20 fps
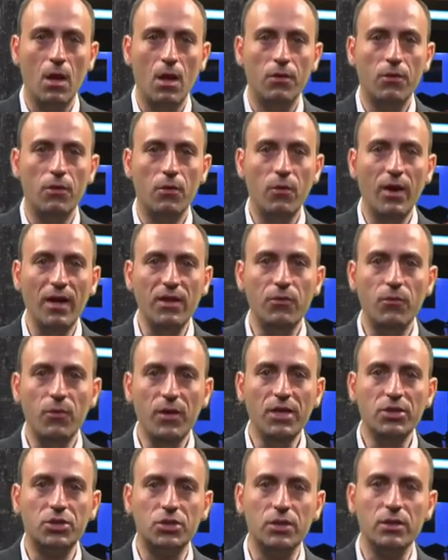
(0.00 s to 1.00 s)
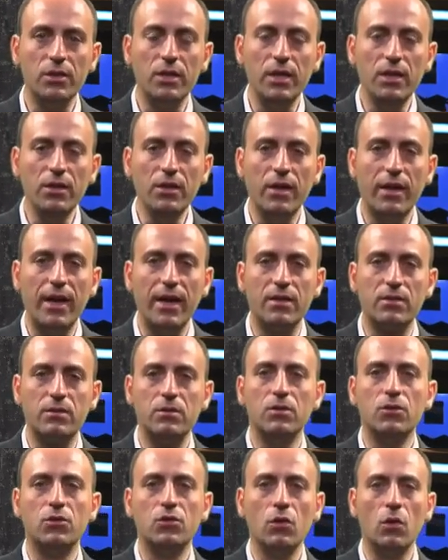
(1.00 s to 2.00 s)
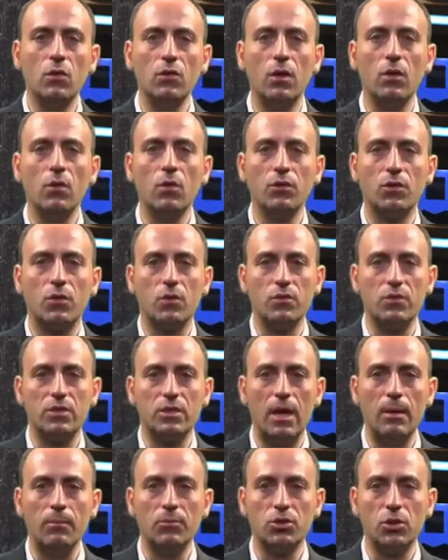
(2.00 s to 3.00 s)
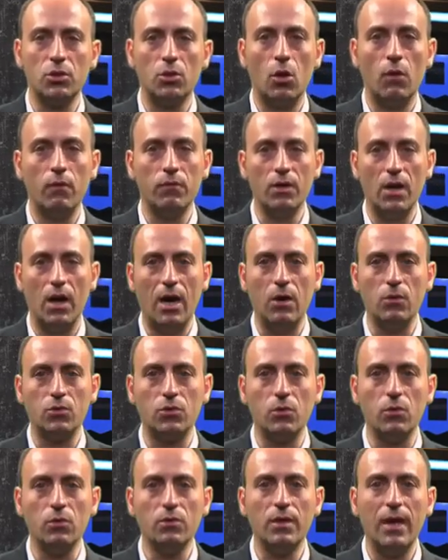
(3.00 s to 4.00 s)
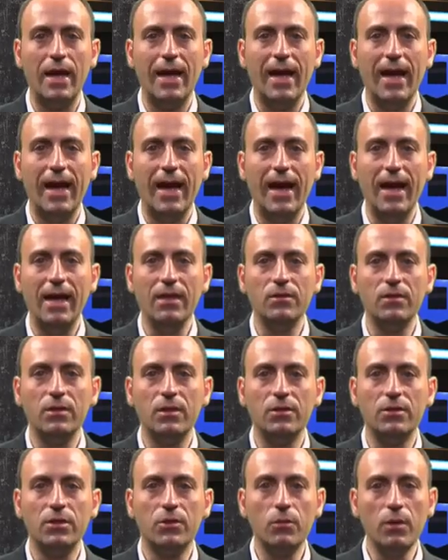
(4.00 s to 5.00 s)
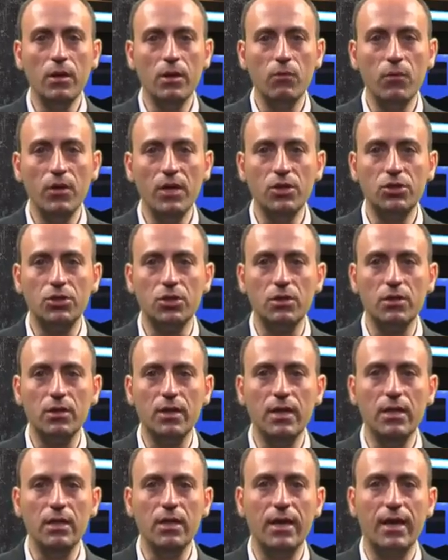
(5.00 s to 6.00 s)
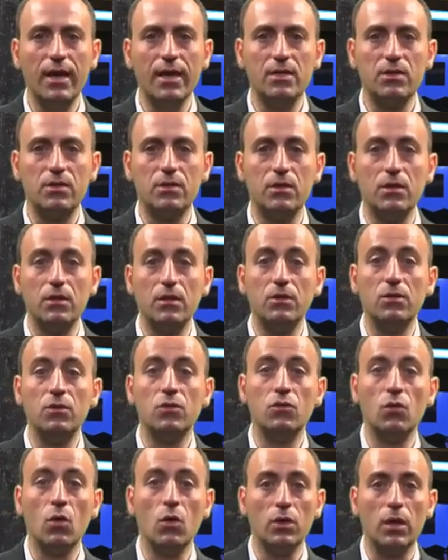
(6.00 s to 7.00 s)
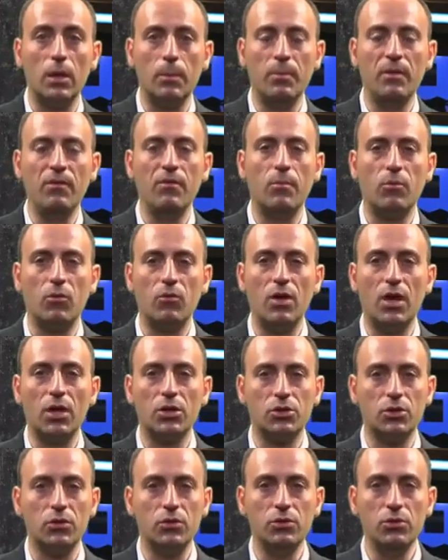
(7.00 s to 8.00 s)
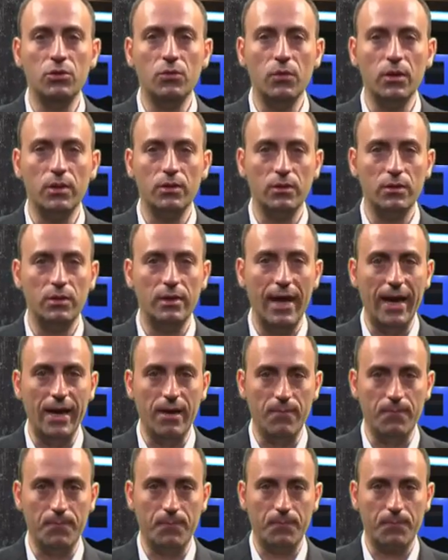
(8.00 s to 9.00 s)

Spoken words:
The red region indicates the total load consumption of the household, and the green region indicates the total PV production during the day.